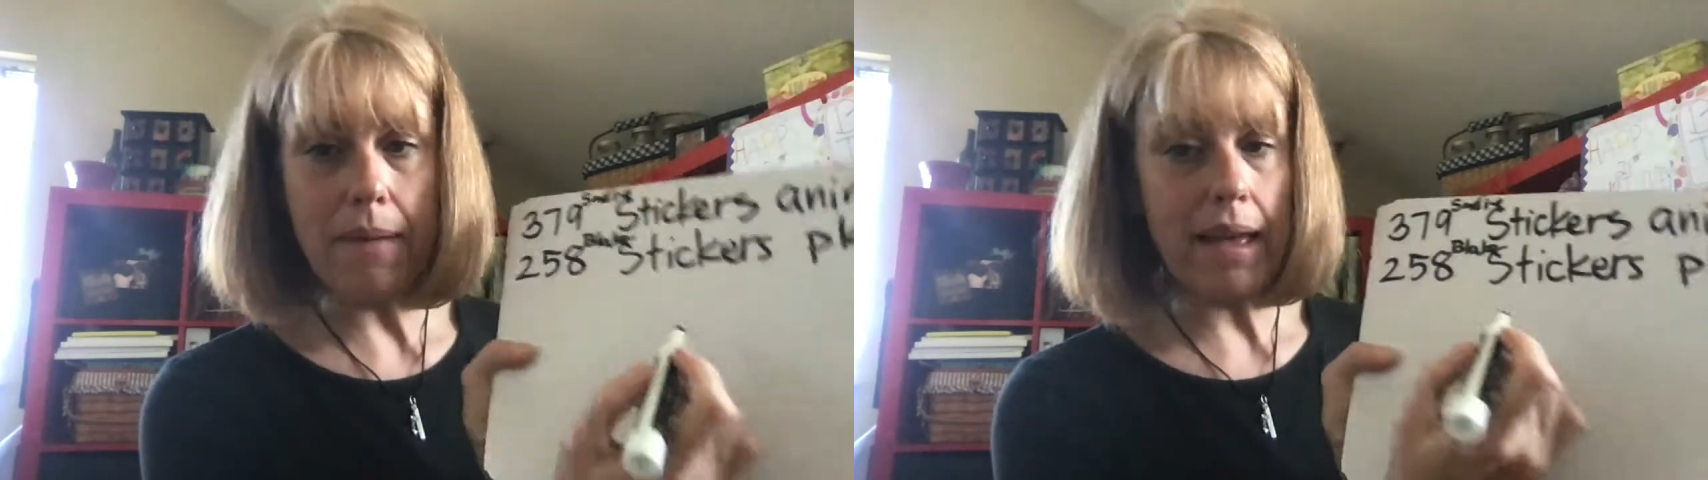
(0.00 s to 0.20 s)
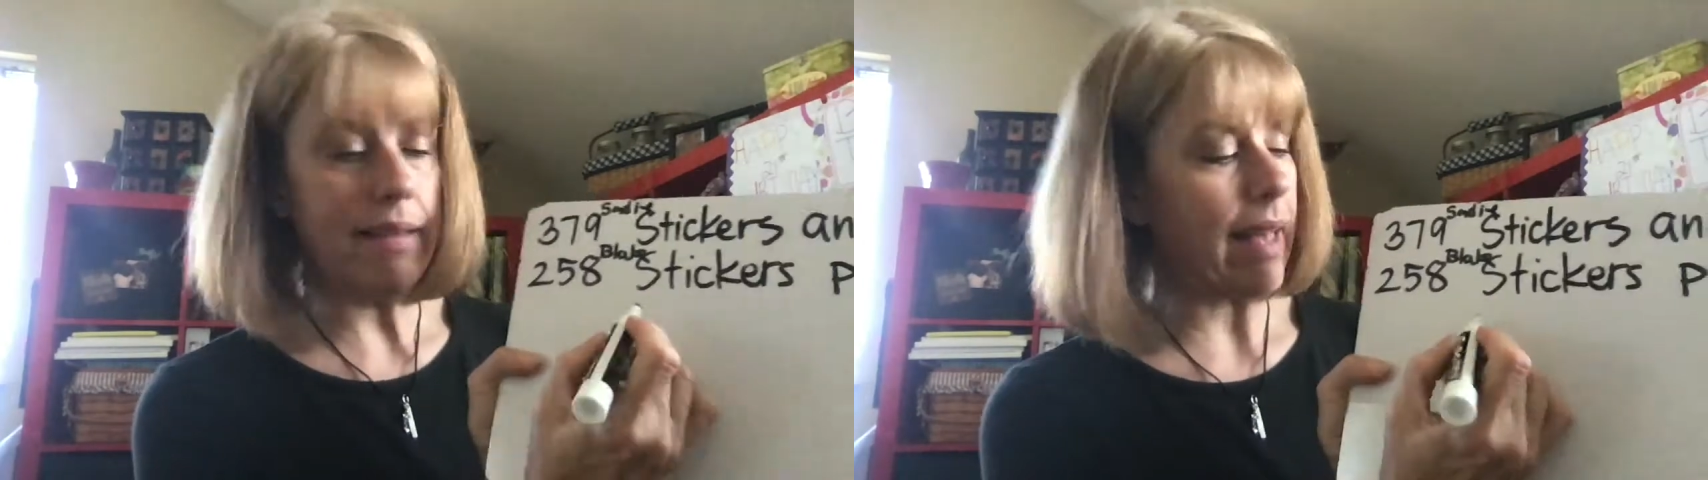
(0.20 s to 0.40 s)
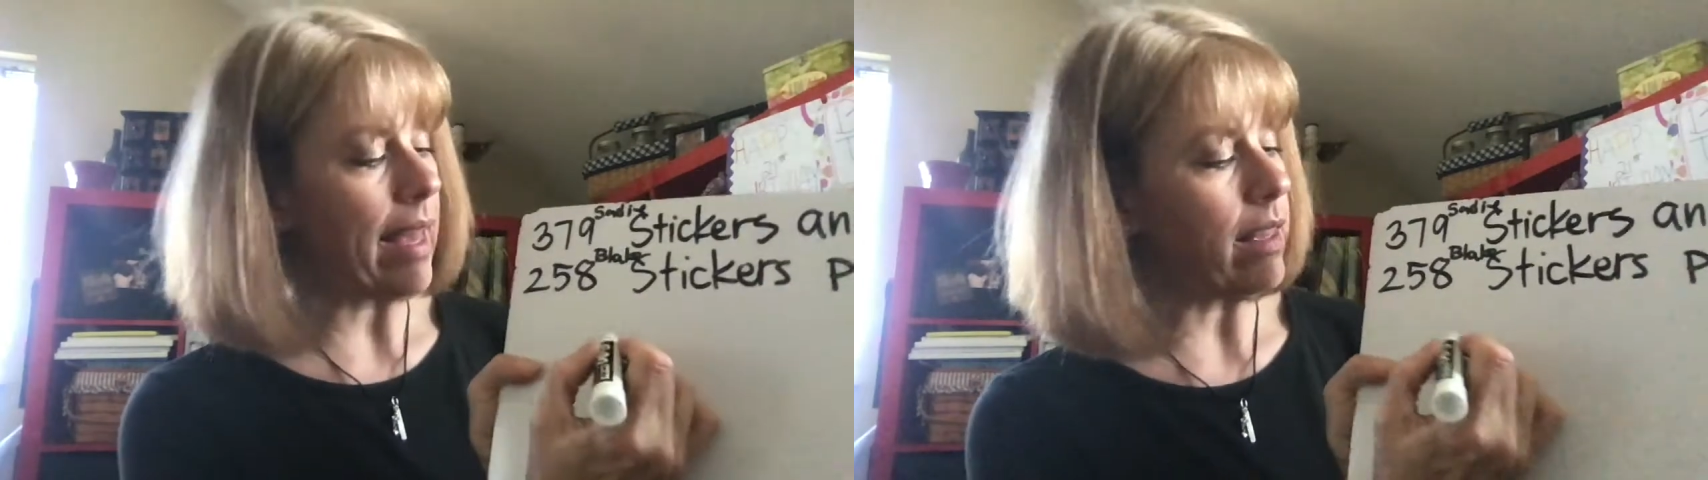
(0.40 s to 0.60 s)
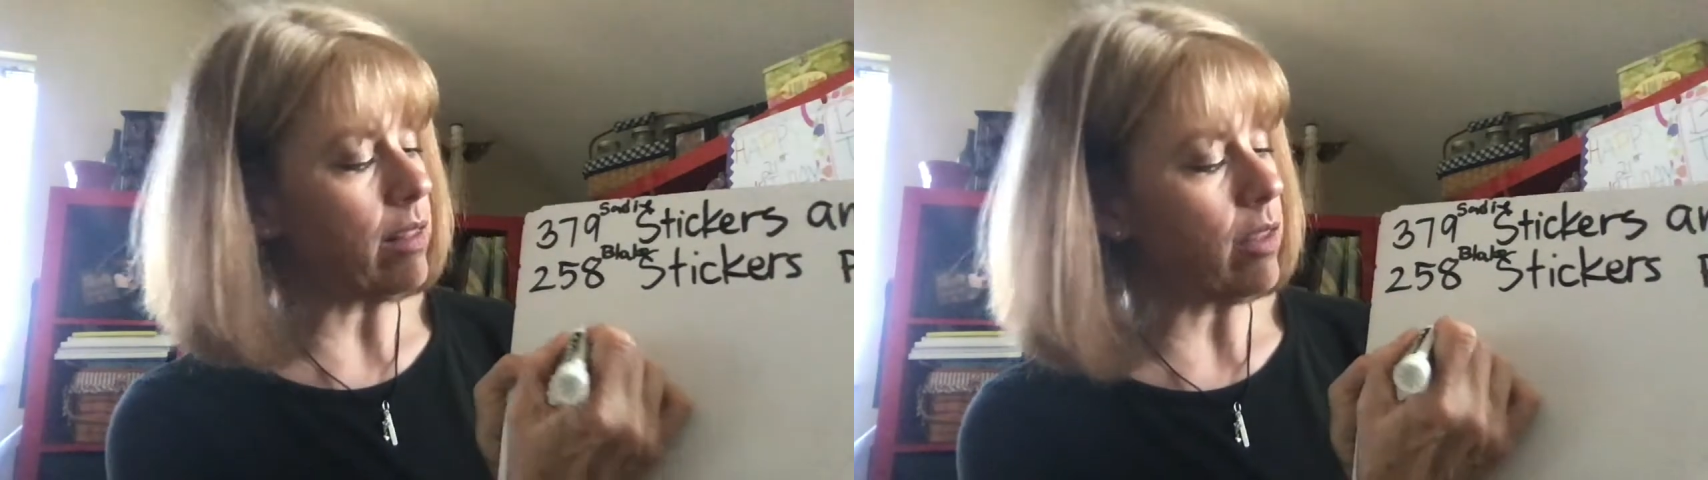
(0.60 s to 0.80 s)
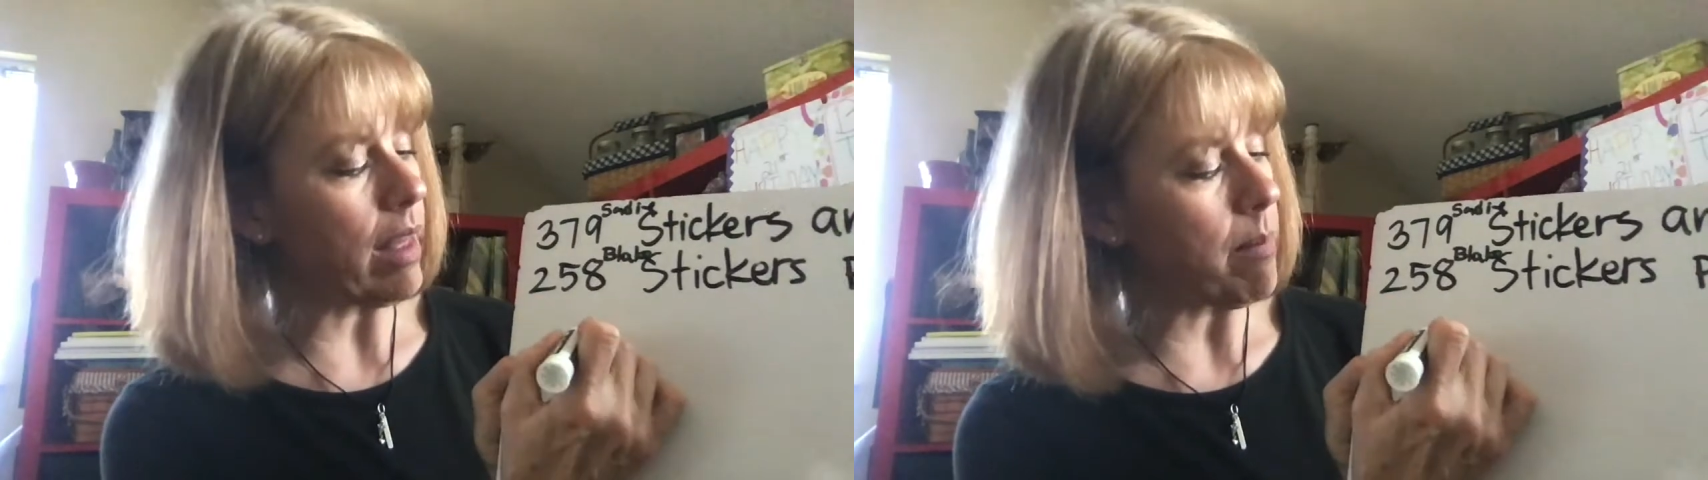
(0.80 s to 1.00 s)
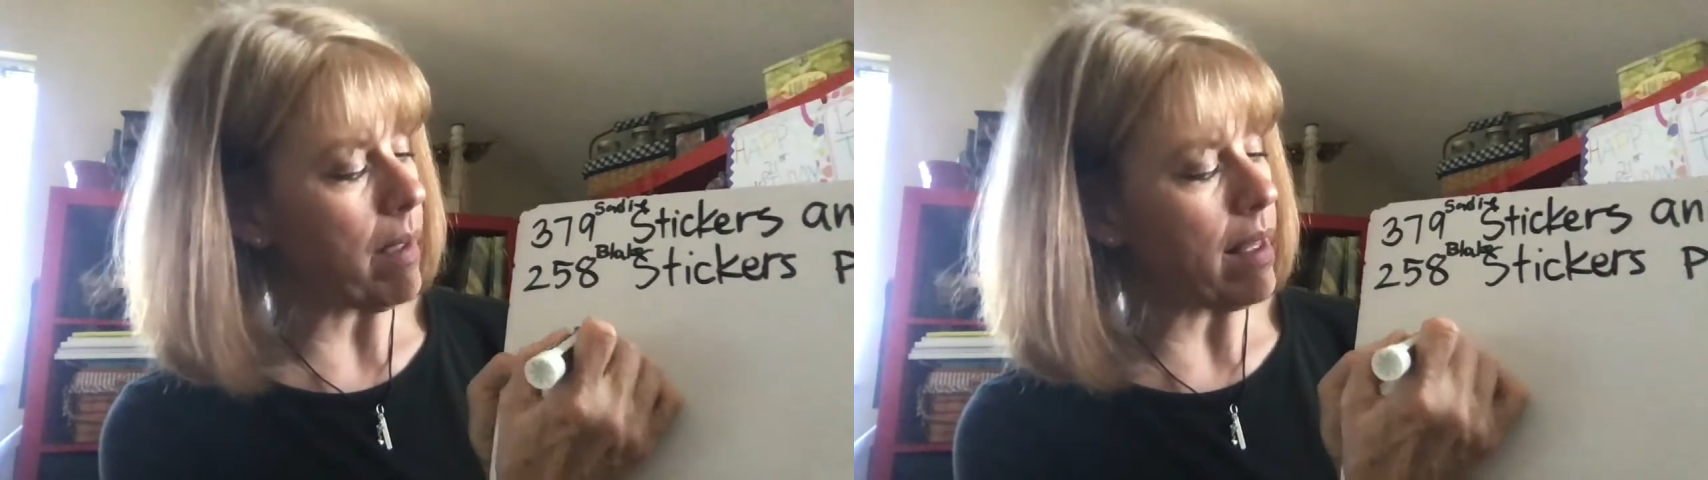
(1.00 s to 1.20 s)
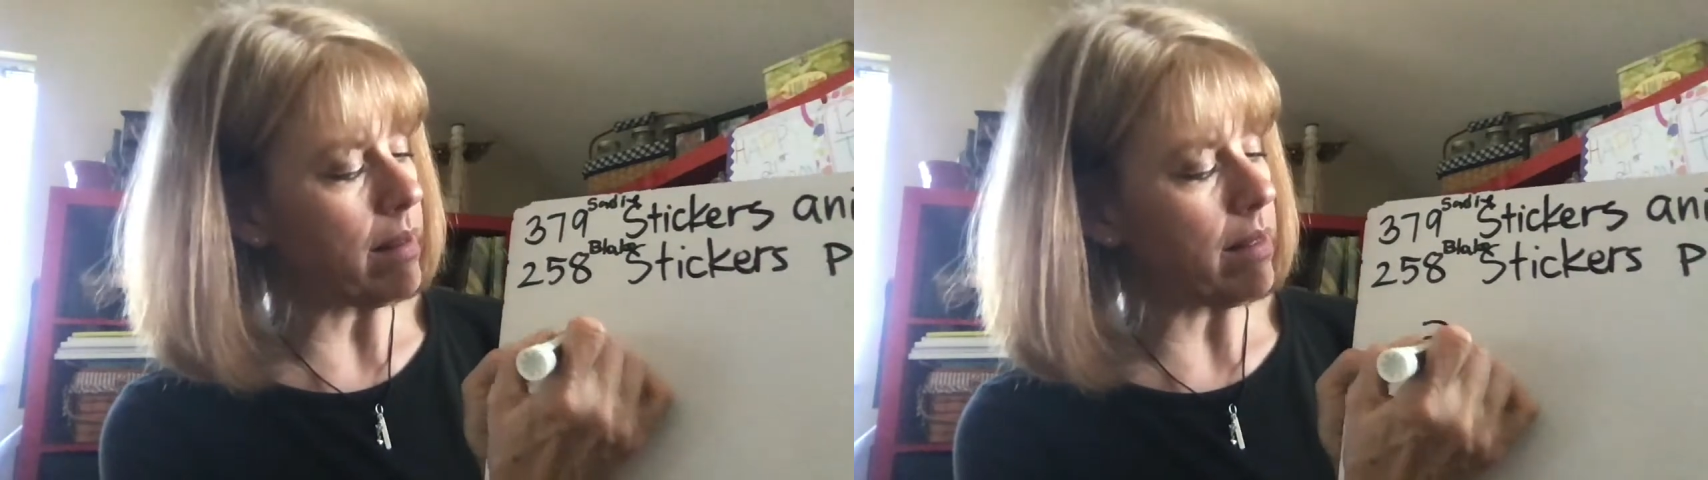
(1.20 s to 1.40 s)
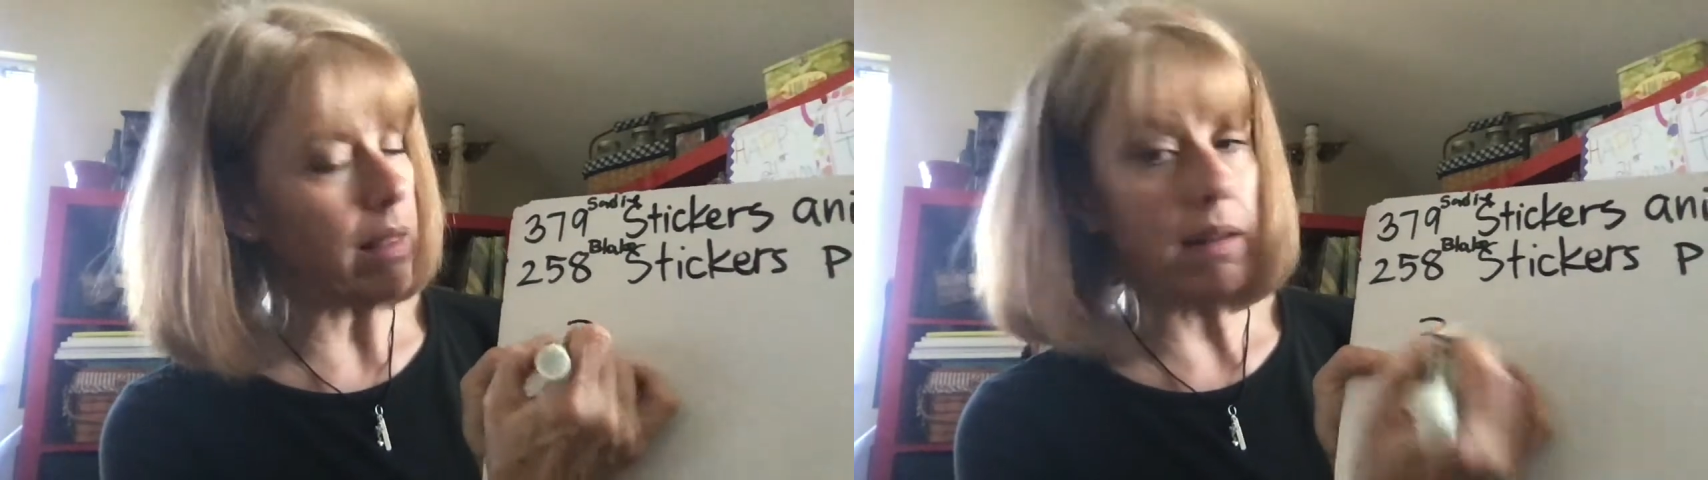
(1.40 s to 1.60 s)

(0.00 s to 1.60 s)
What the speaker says: because I could look at my